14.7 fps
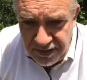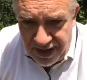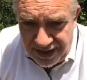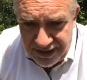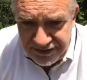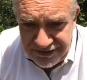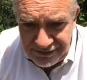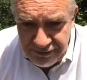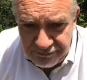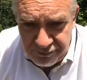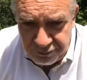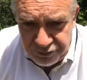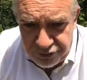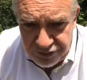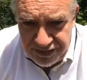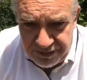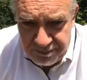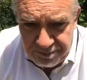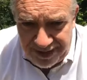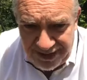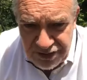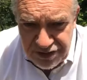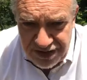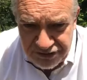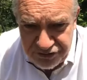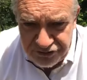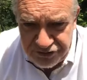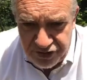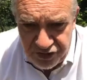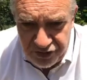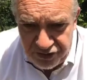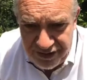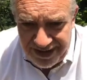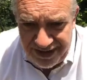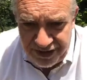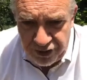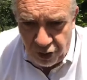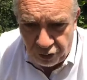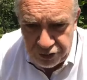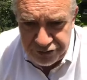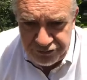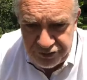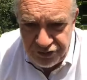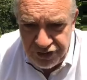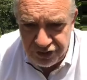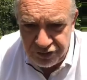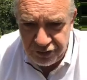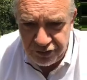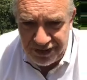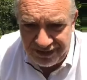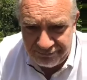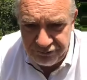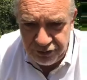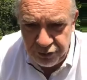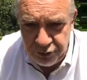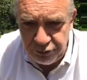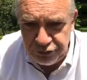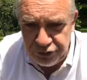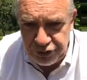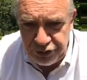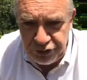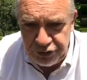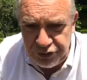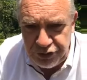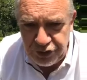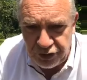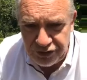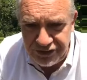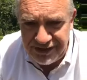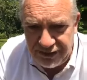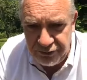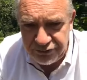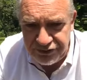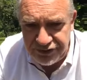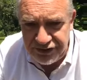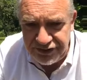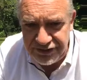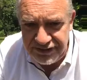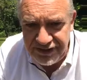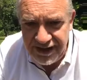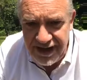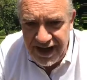Hi, Stevie from sunny Bicester in Oxfordshire. Good afternoon to John Nelson.